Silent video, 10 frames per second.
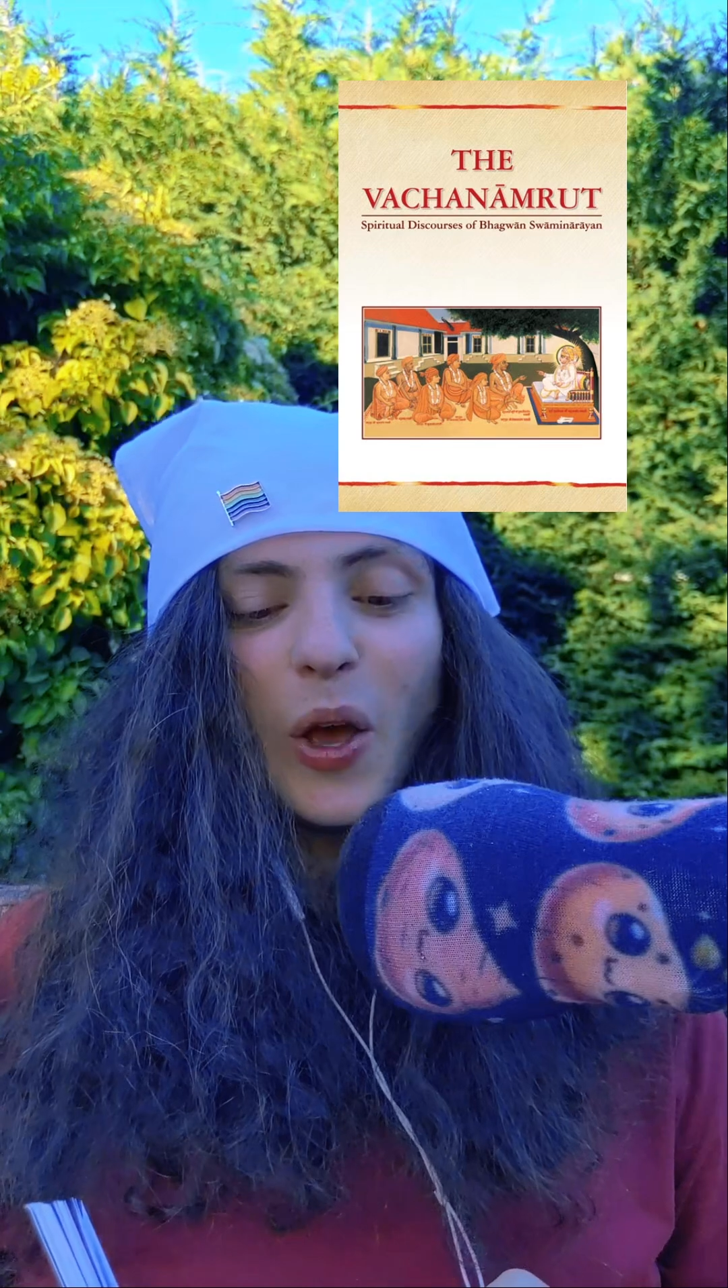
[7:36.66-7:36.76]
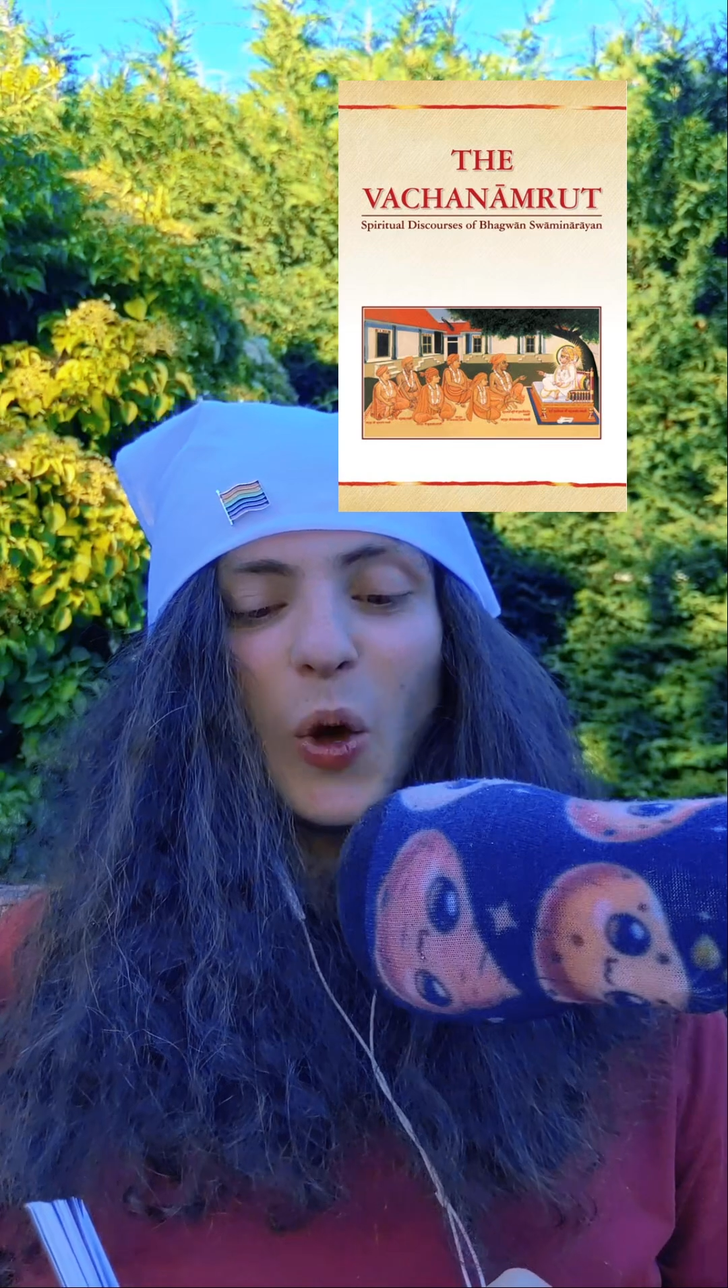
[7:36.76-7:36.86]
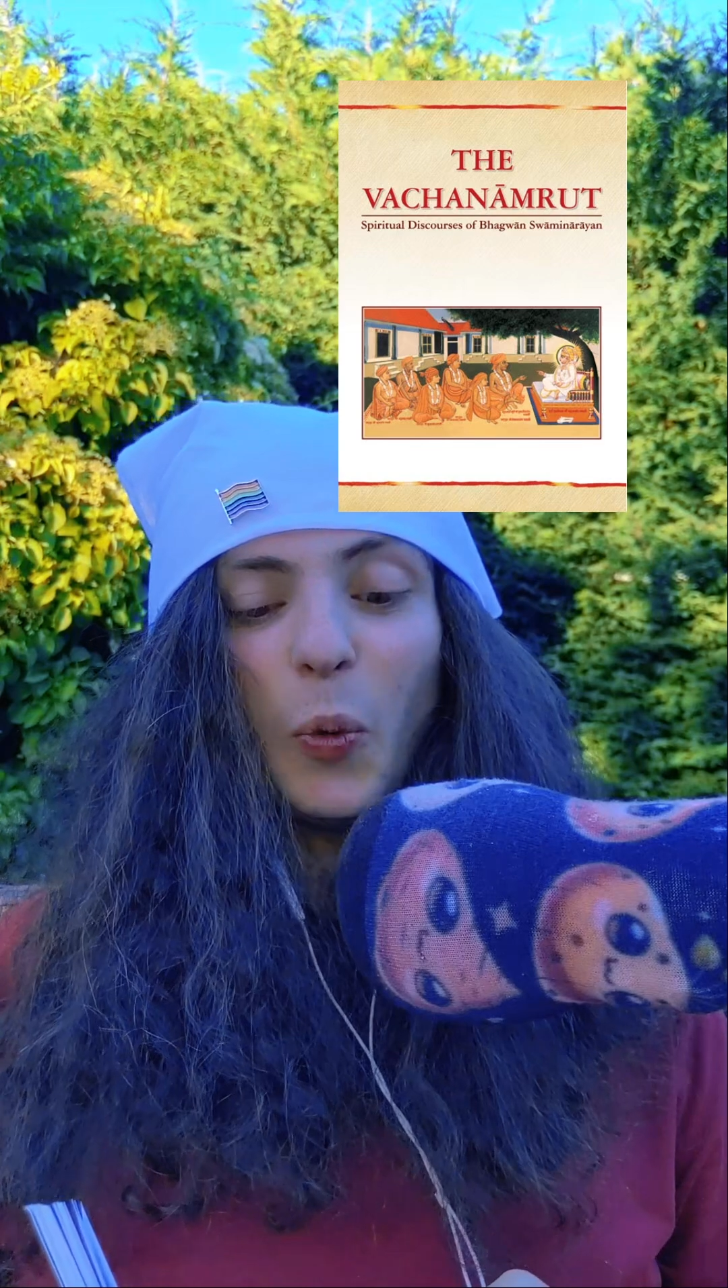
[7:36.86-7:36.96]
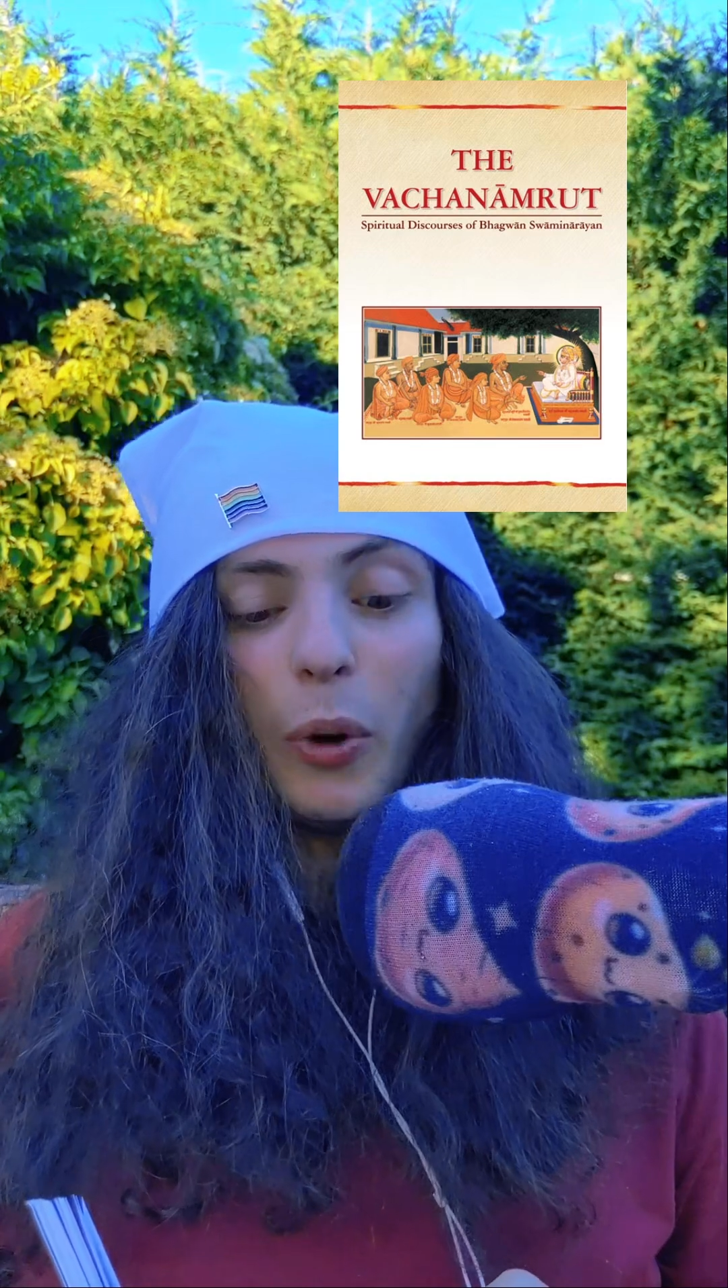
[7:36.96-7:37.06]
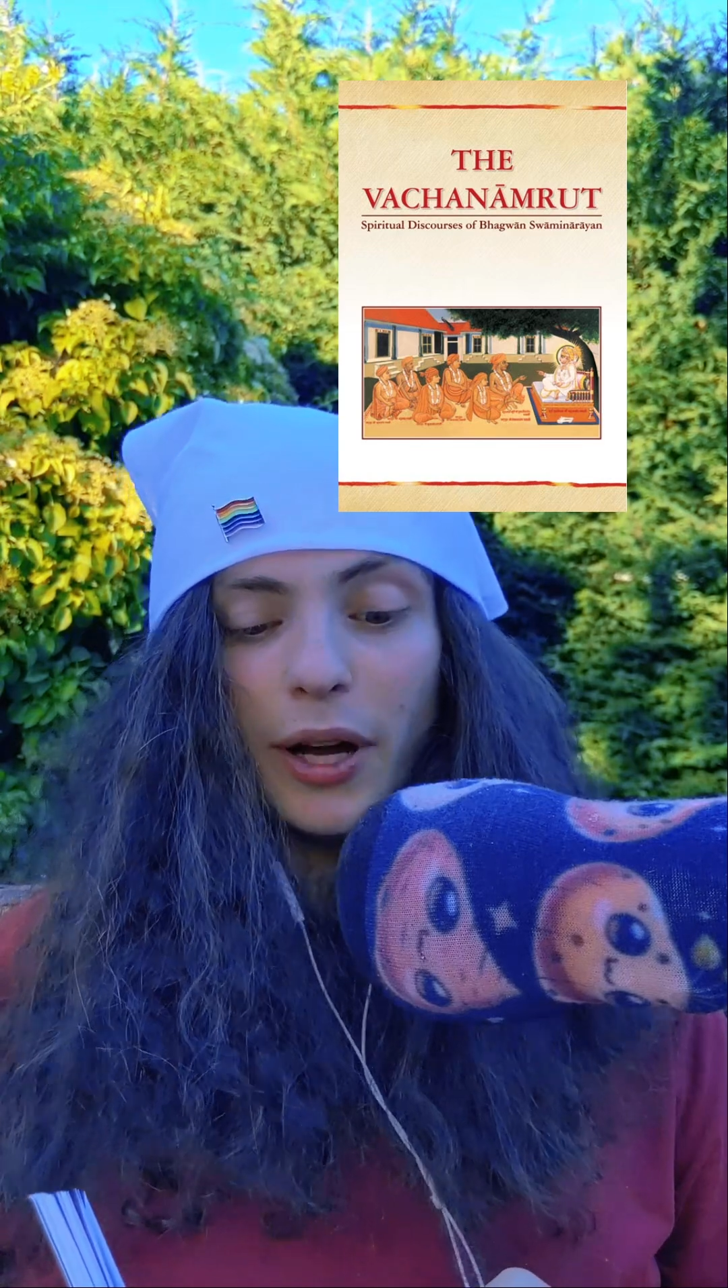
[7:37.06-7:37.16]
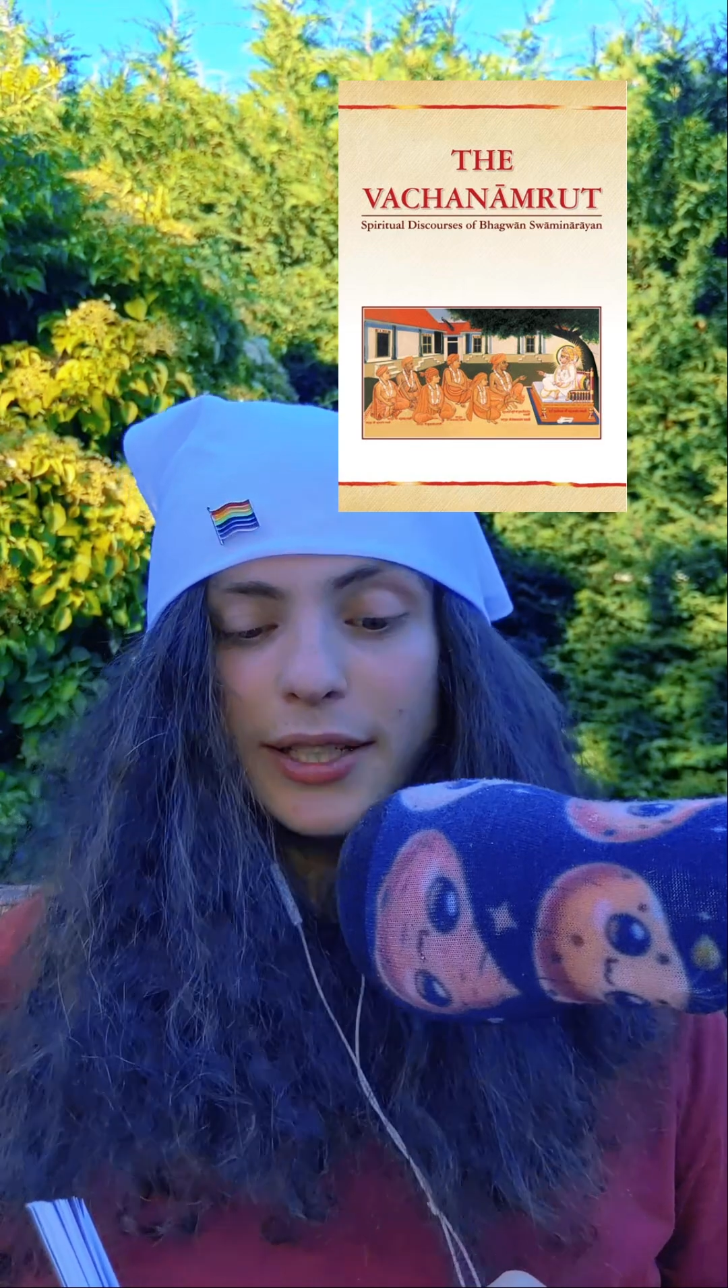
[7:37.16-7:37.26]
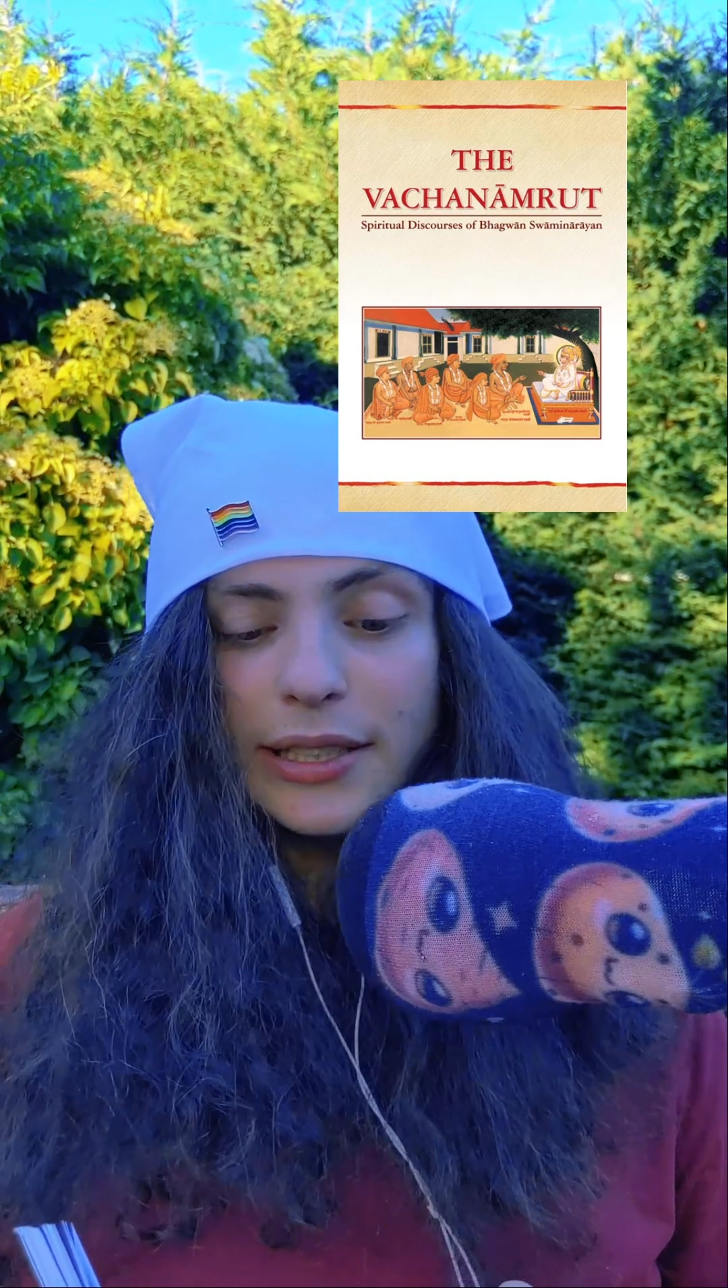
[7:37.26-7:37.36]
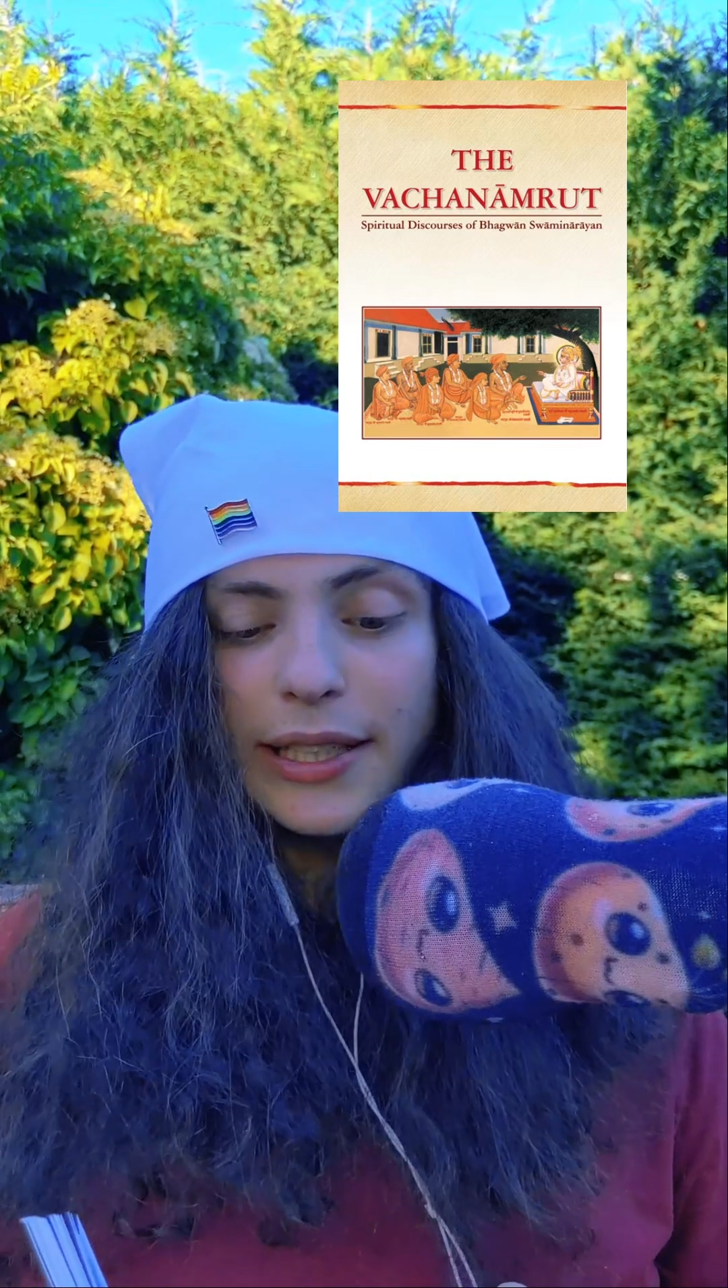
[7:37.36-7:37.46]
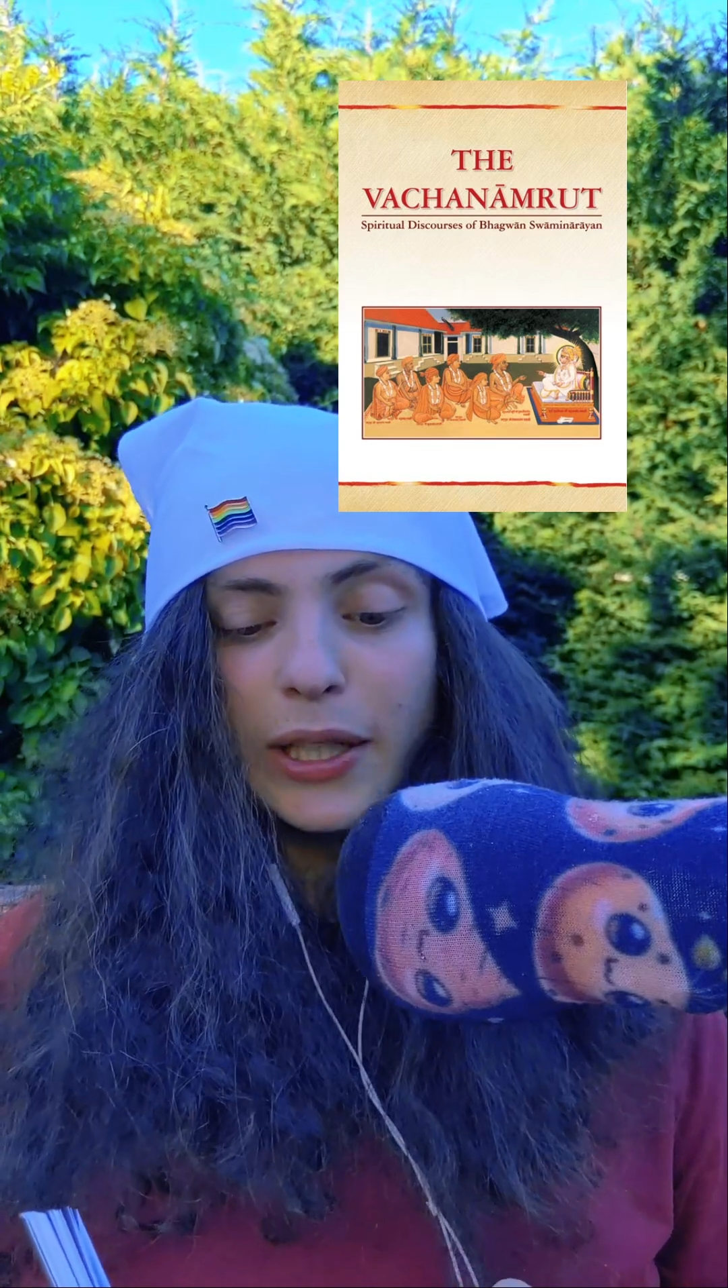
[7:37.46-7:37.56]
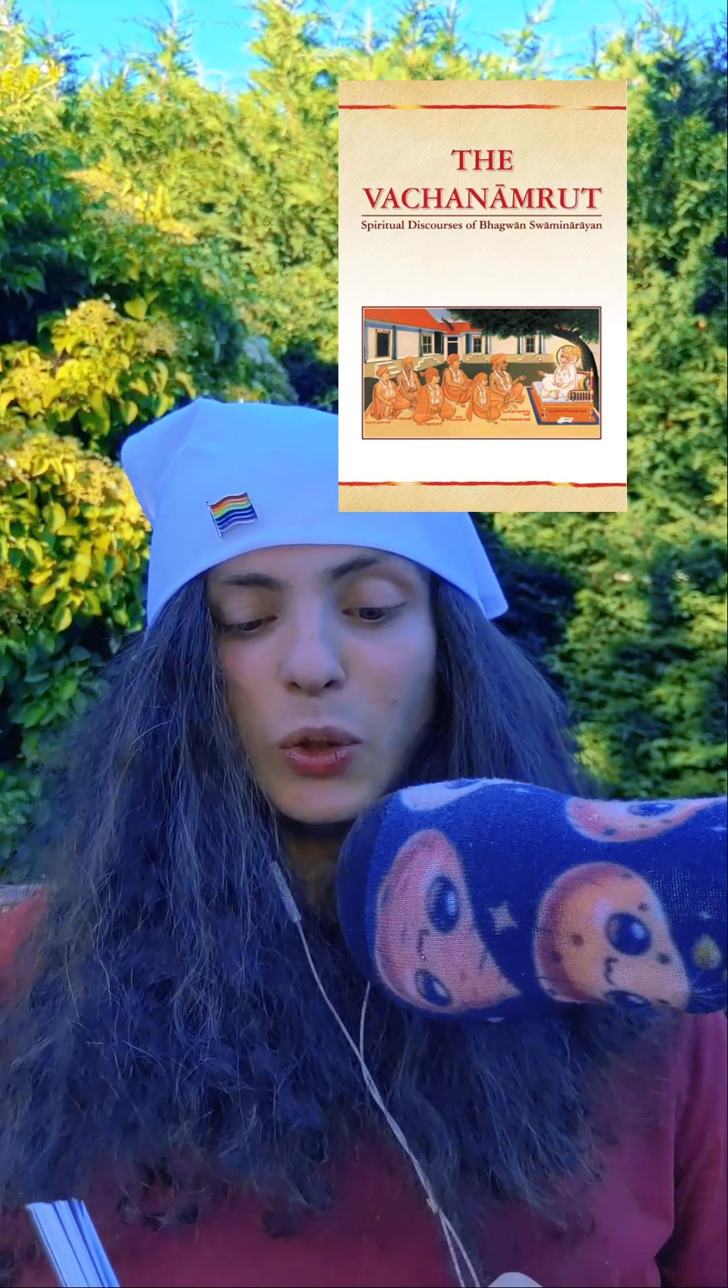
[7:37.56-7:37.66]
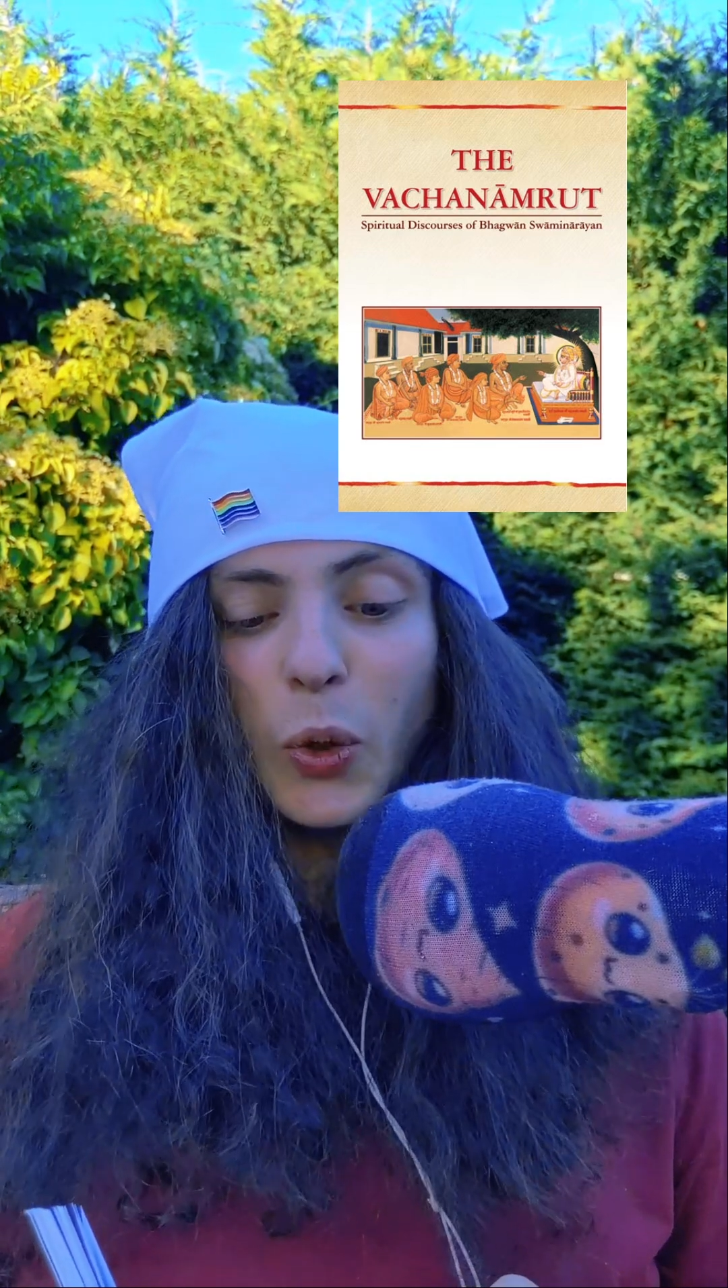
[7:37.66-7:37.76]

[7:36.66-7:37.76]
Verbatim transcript: was an